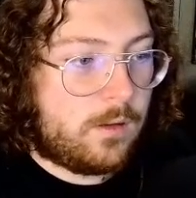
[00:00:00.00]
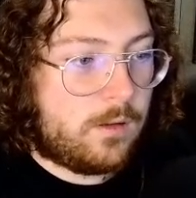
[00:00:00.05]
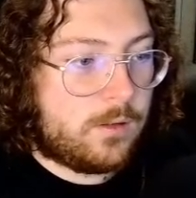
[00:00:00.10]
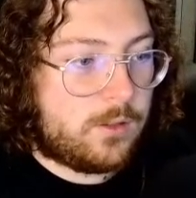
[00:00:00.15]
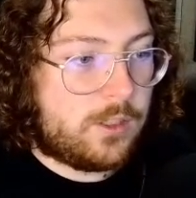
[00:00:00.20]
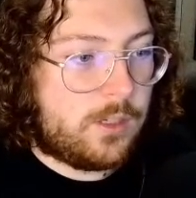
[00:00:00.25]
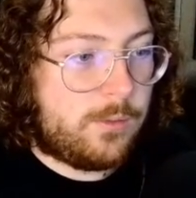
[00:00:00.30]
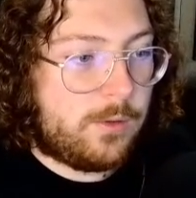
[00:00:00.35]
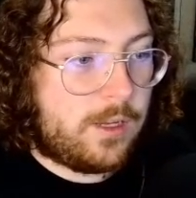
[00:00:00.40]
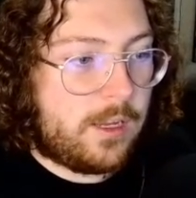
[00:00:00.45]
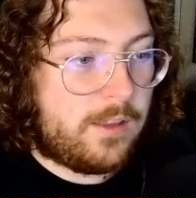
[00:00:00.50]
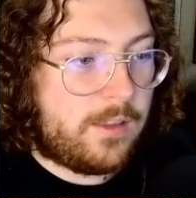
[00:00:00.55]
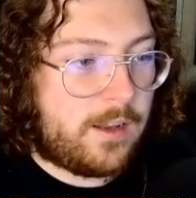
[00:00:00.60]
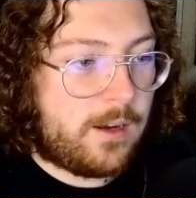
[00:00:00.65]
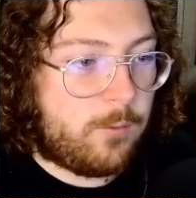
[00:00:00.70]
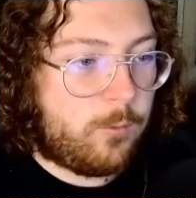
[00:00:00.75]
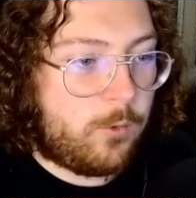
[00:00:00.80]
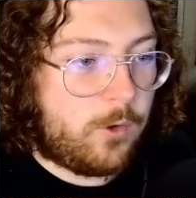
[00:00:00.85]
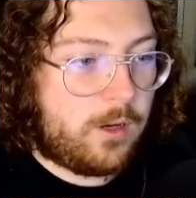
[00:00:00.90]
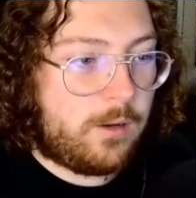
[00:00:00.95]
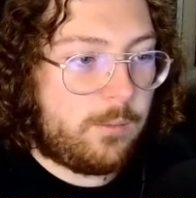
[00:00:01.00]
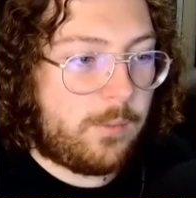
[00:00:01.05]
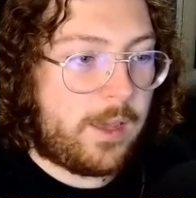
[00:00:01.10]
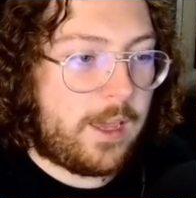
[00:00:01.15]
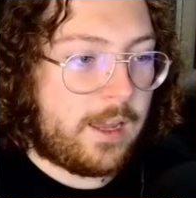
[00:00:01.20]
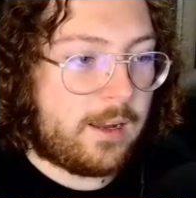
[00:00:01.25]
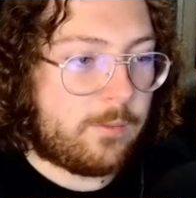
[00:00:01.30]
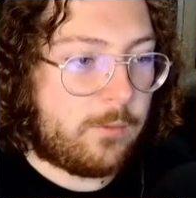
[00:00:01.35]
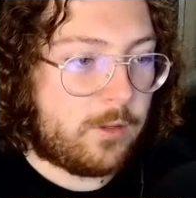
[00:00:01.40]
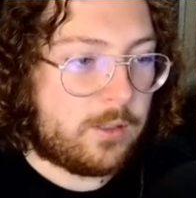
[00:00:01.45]
GBA that had one
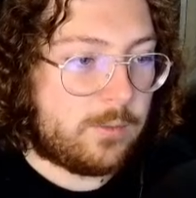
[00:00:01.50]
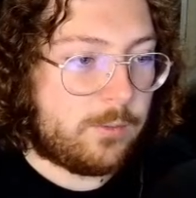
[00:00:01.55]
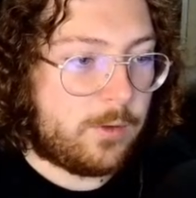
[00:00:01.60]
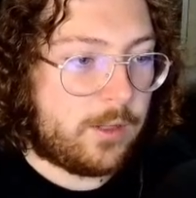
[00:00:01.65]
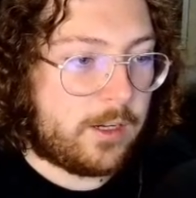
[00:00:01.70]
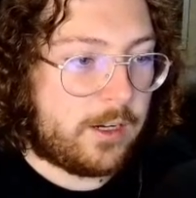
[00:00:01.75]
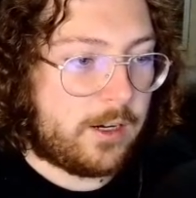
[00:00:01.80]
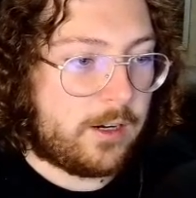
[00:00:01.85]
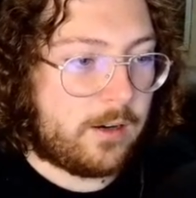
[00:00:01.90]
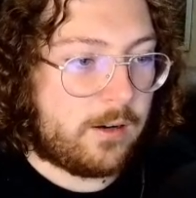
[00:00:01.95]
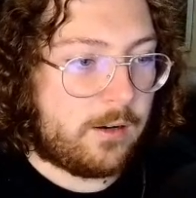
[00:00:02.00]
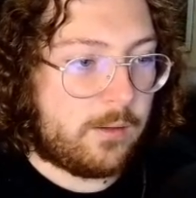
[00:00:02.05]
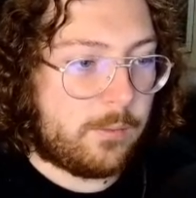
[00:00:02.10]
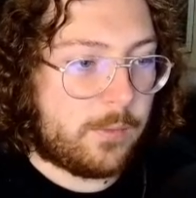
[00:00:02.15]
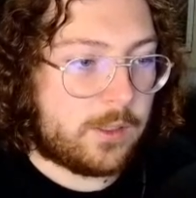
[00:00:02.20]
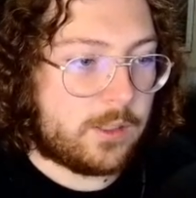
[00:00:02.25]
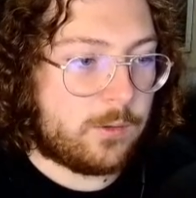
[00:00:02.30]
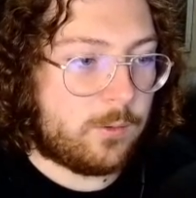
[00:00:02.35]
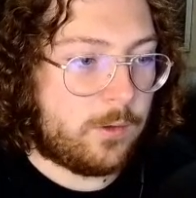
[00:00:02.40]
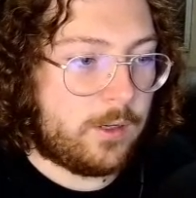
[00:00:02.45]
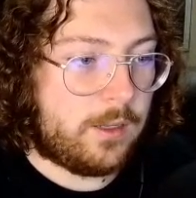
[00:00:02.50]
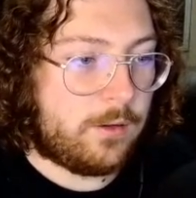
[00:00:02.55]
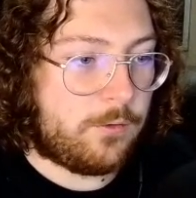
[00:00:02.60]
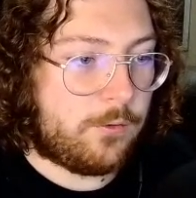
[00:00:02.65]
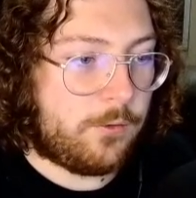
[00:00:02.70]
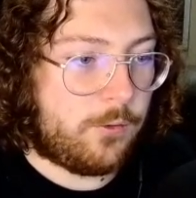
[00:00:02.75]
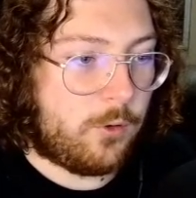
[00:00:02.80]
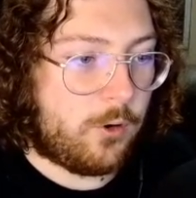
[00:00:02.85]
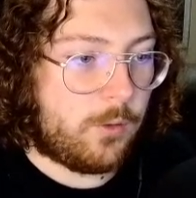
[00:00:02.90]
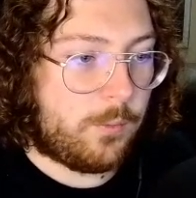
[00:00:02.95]
pack multiplayer between
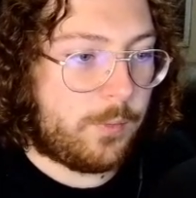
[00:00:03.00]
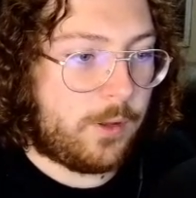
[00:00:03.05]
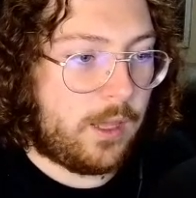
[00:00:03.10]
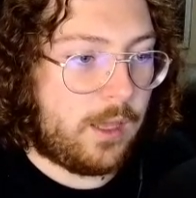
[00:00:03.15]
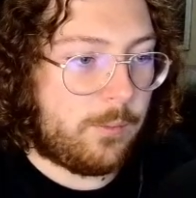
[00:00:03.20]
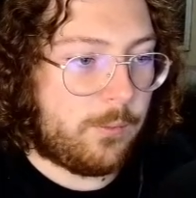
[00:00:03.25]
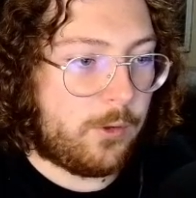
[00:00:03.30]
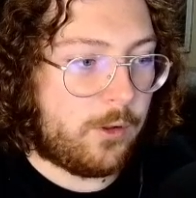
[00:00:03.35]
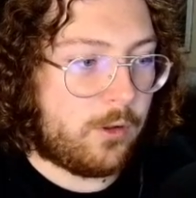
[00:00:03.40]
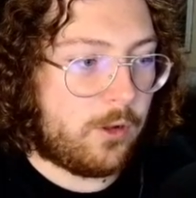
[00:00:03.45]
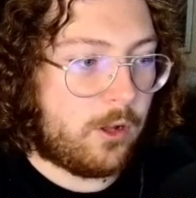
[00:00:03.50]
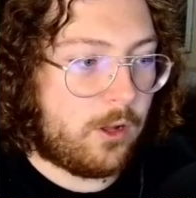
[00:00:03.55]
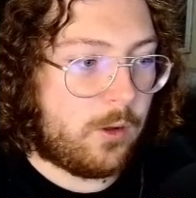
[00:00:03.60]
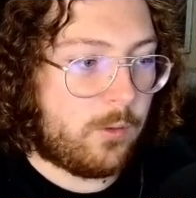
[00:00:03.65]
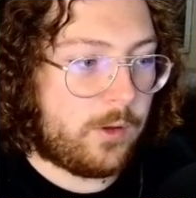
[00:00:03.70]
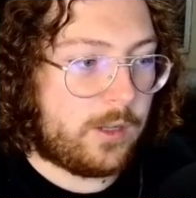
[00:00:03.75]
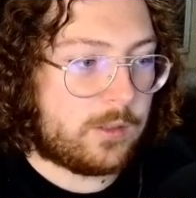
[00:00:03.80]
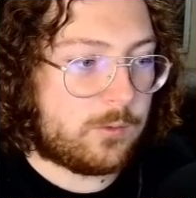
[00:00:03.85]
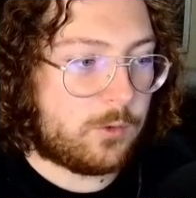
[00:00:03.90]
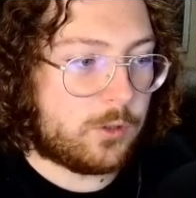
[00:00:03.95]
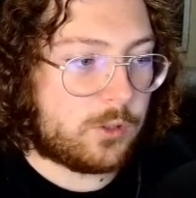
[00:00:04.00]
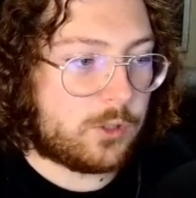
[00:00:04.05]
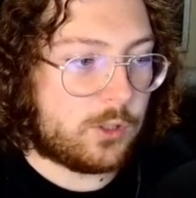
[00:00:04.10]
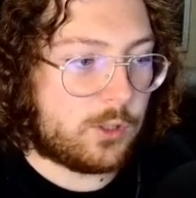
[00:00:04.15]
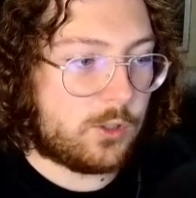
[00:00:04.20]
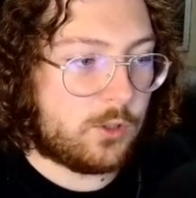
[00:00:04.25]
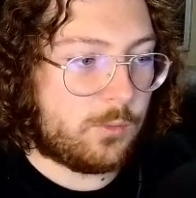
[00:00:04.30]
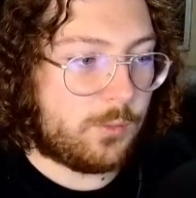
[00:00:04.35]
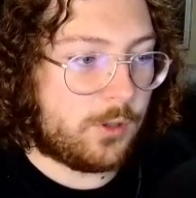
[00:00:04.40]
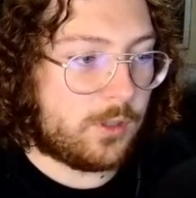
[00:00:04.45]
4 people always was
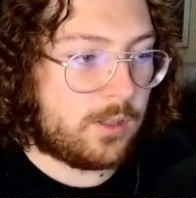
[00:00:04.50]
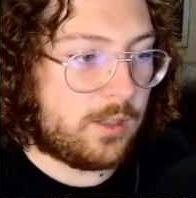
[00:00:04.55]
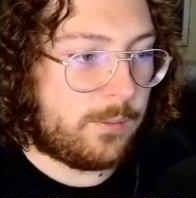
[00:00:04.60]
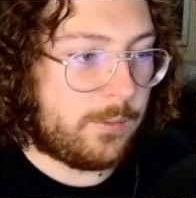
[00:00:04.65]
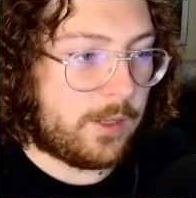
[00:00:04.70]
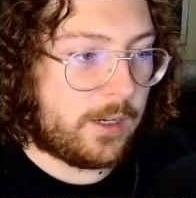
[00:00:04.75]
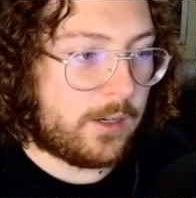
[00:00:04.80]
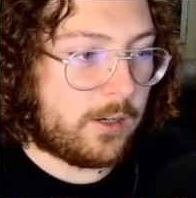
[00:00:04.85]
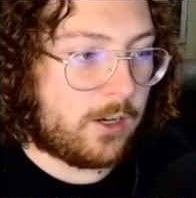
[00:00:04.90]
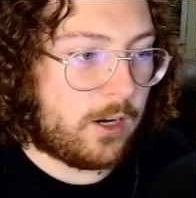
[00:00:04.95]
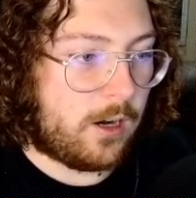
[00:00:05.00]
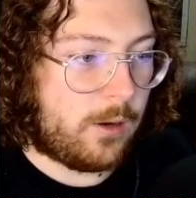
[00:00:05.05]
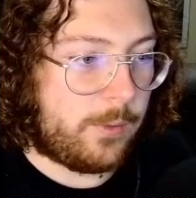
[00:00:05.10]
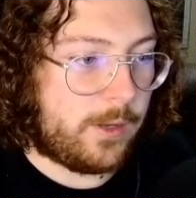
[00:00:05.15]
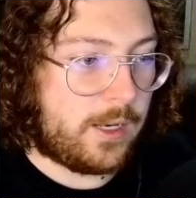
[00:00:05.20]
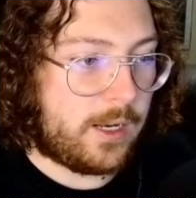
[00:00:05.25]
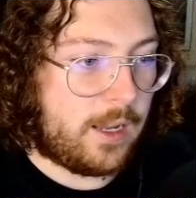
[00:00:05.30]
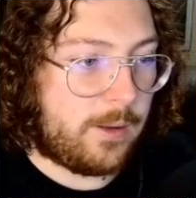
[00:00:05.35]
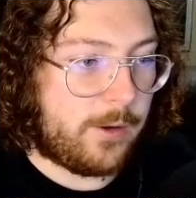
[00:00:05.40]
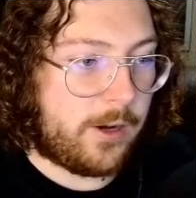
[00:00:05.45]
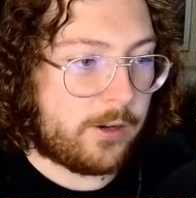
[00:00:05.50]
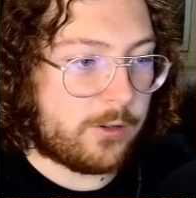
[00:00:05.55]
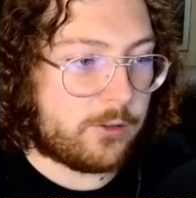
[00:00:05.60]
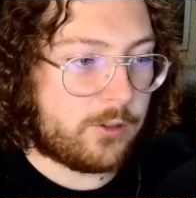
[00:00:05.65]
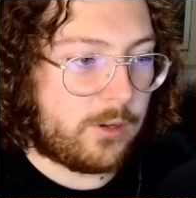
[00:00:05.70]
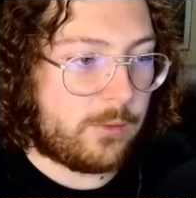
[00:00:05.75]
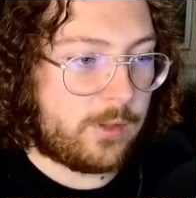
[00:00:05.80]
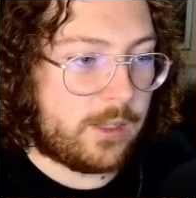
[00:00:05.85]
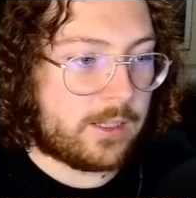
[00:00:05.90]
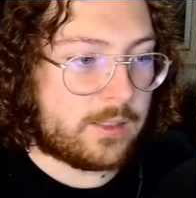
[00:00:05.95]
super limited. Kirby Nightmare and
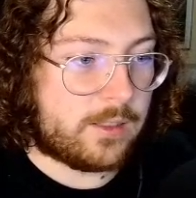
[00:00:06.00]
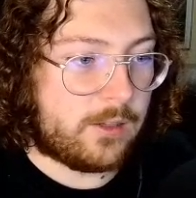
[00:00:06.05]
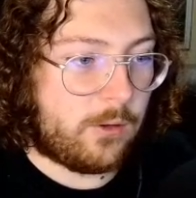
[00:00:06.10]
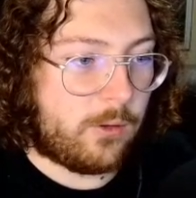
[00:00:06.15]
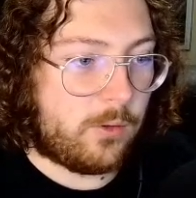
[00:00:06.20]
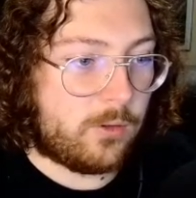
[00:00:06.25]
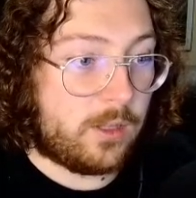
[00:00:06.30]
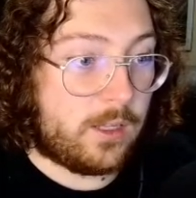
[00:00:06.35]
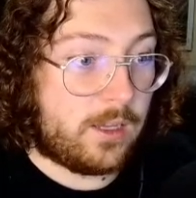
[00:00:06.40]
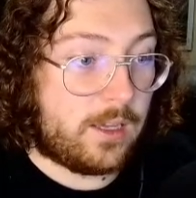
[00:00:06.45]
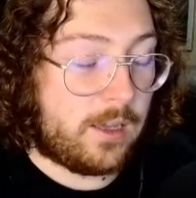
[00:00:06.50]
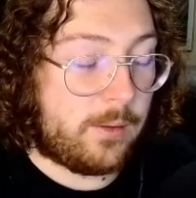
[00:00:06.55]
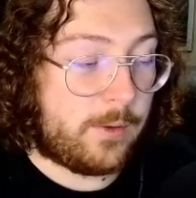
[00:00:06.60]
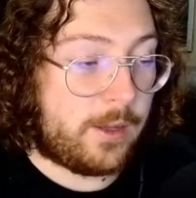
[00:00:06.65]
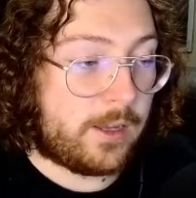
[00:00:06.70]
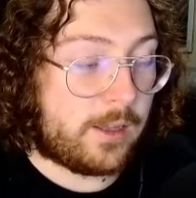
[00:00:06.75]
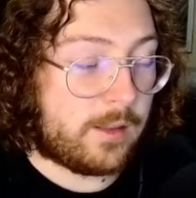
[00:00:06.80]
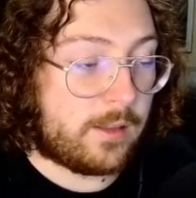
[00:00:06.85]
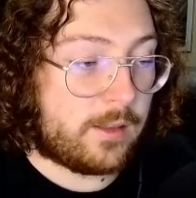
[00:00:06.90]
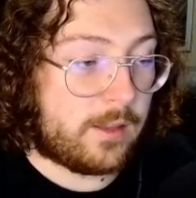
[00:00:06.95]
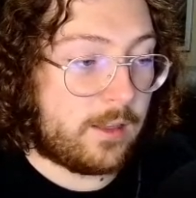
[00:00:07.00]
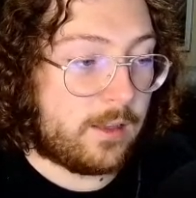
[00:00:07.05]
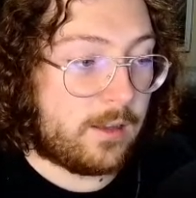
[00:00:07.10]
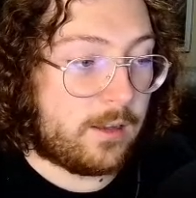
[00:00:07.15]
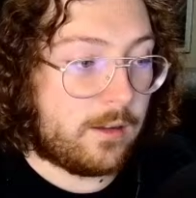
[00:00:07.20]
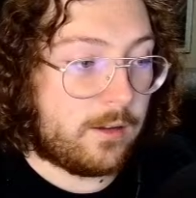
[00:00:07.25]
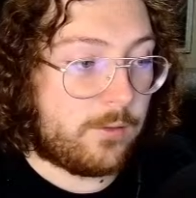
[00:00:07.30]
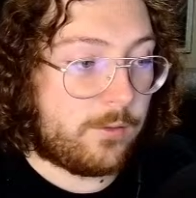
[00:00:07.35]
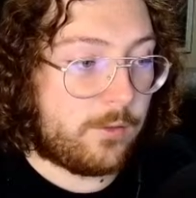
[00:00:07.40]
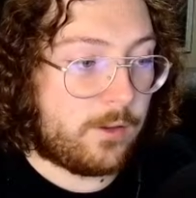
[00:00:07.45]
Dreamland is the only game I can think
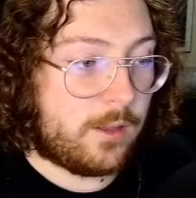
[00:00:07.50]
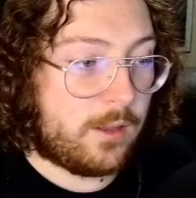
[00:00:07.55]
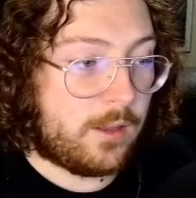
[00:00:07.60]
of